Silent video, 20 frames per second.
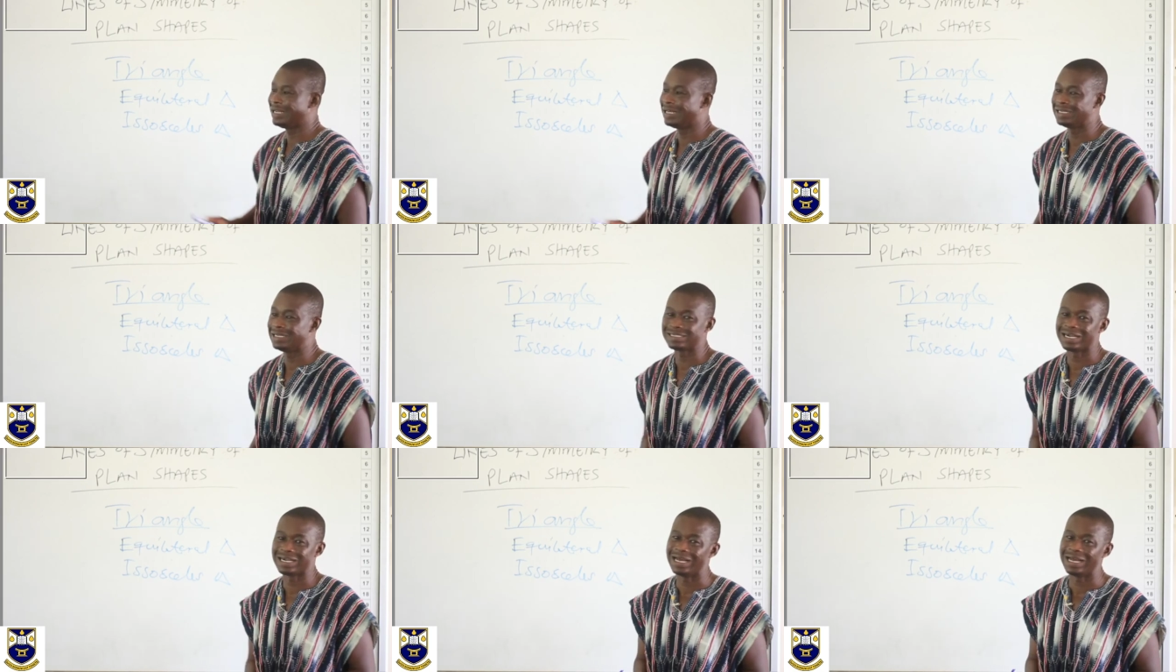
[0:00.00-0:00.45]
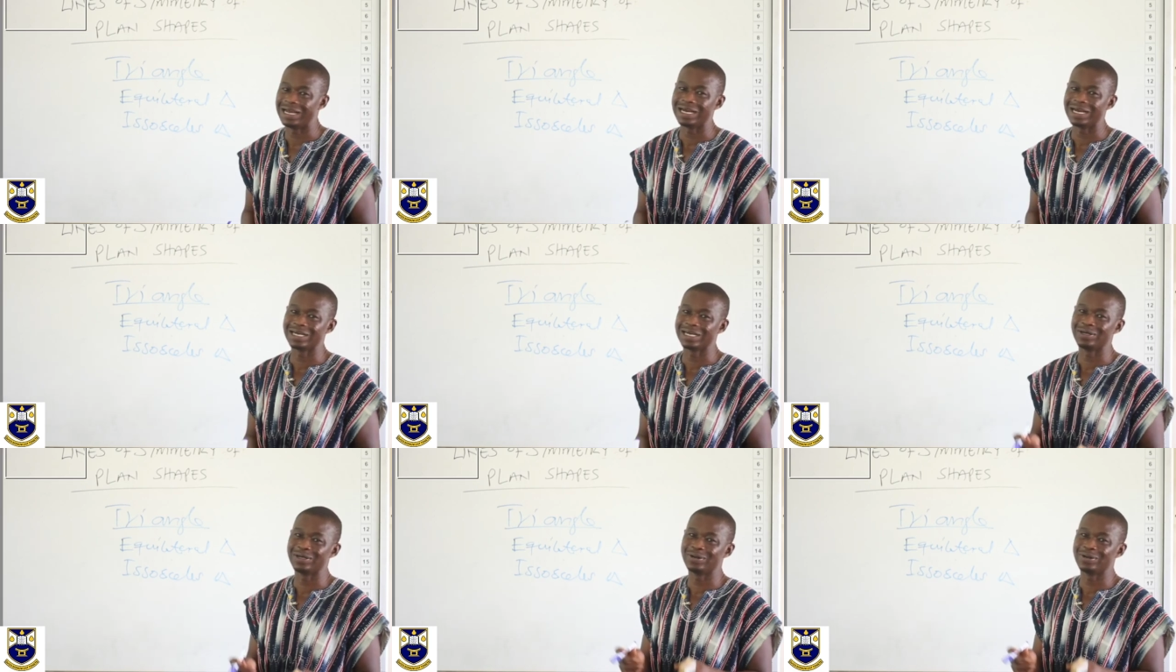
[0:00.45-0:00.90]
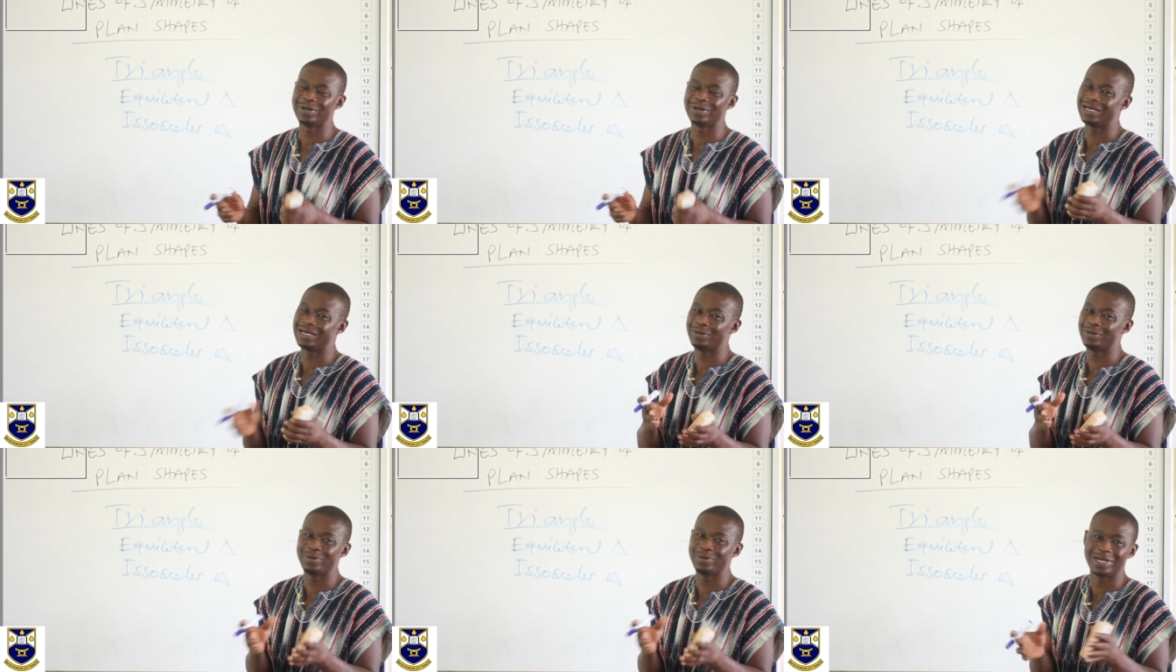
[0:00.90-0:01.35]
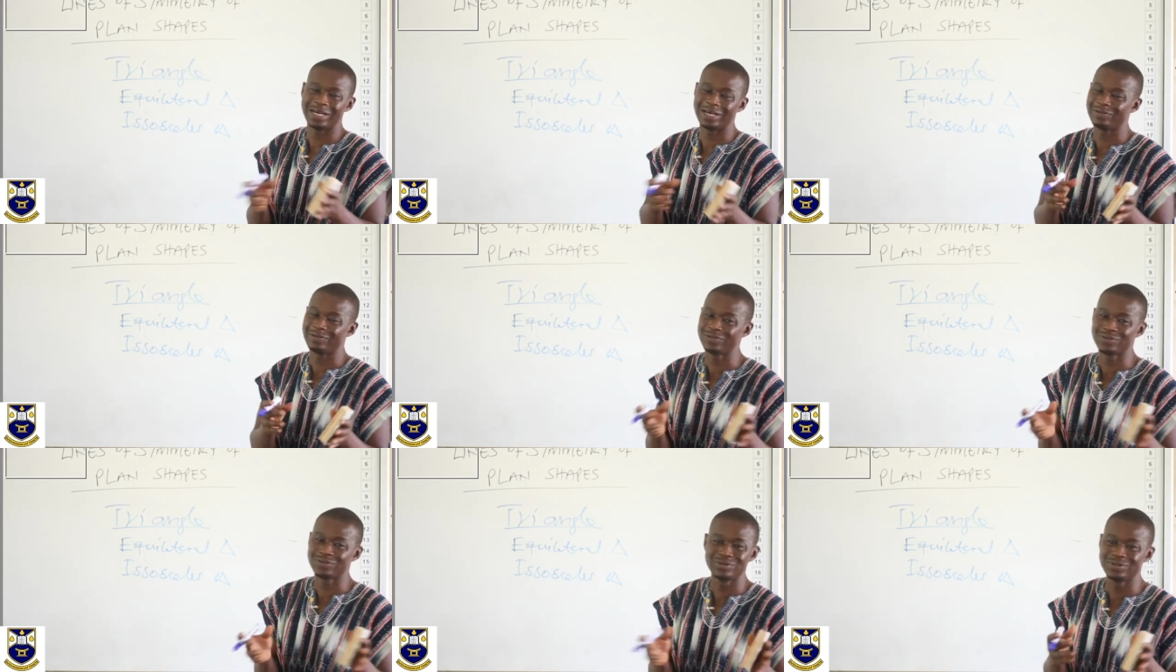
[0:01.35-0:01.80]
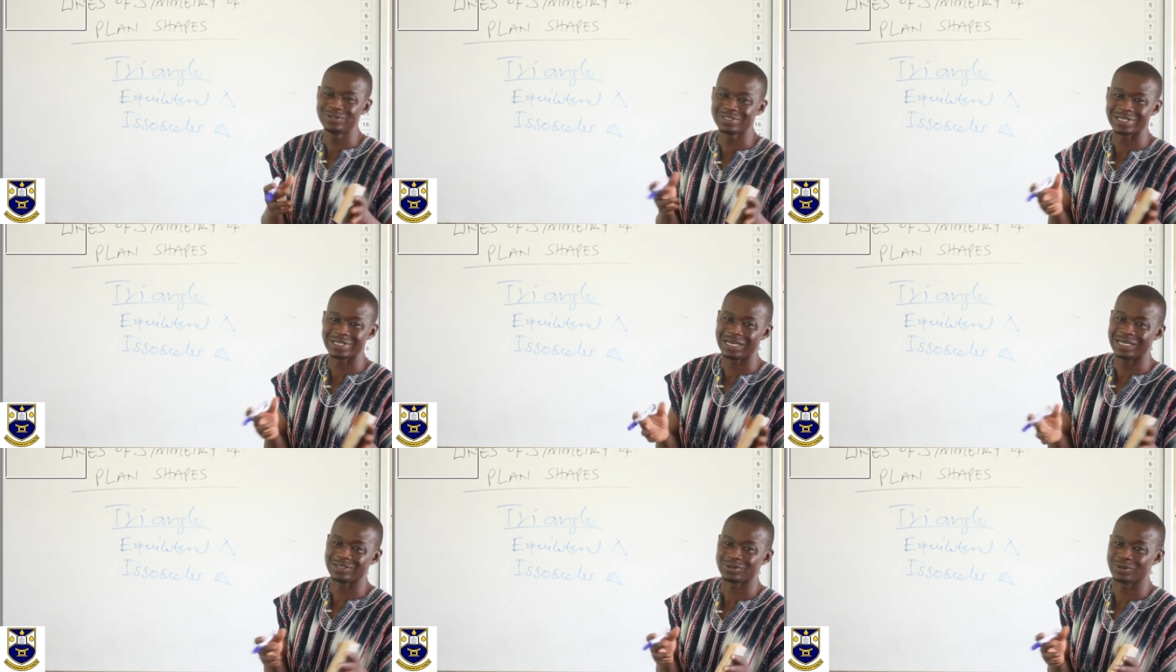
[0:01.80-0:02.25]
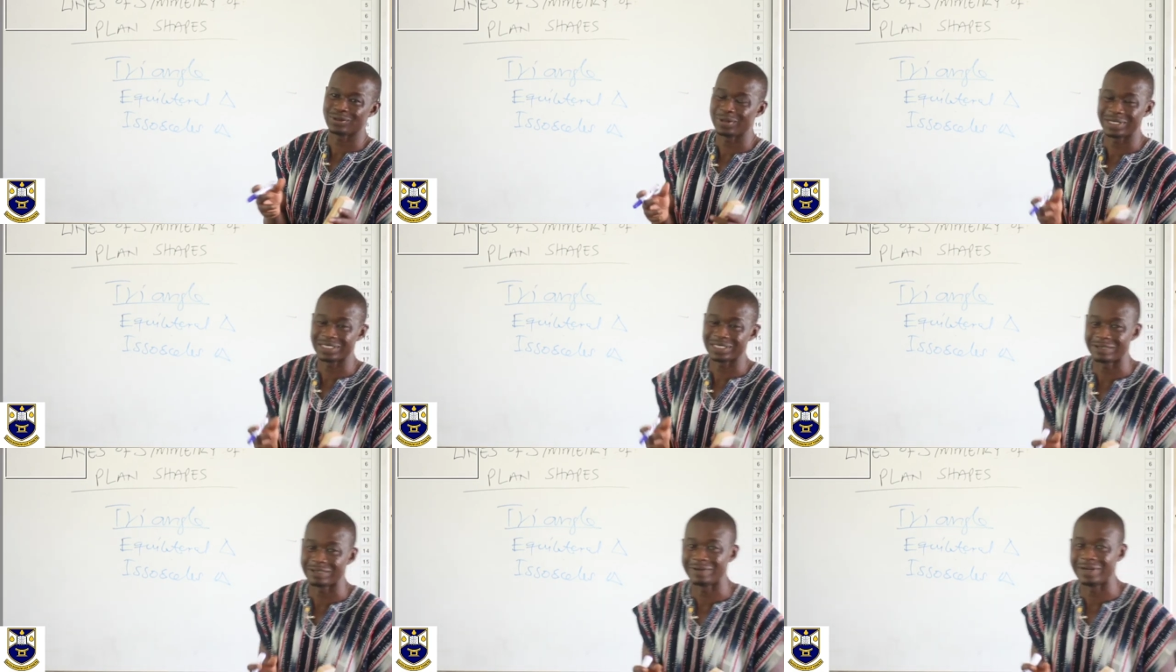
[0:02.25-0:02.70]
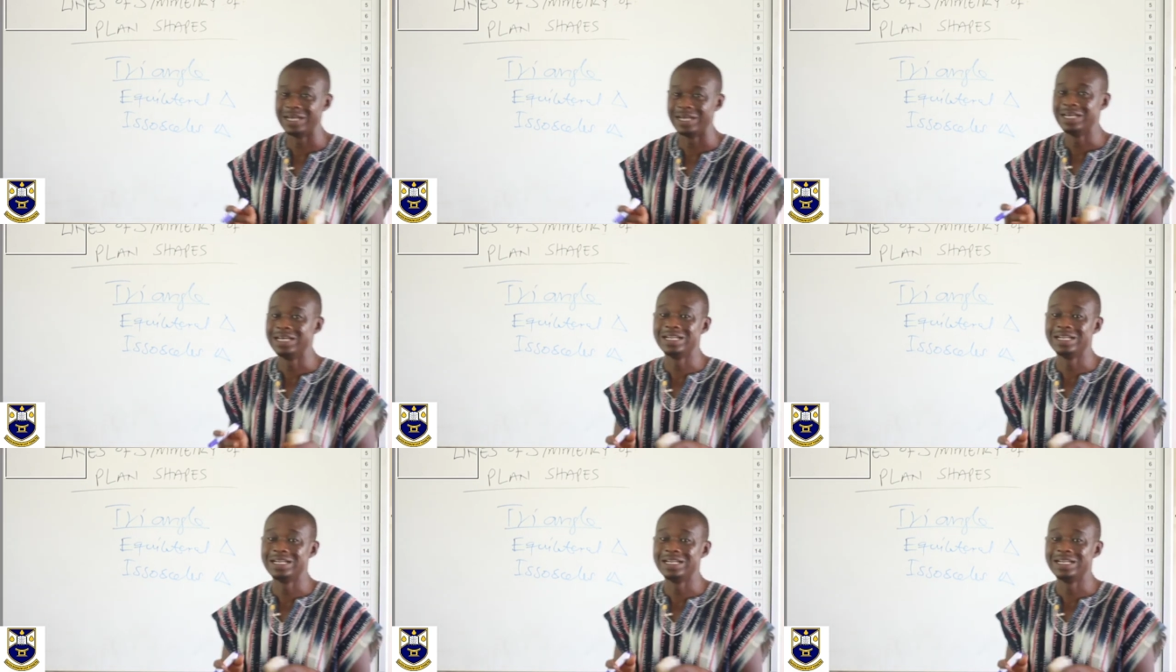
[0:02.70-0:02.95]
Triangle where we have two sides or whatever.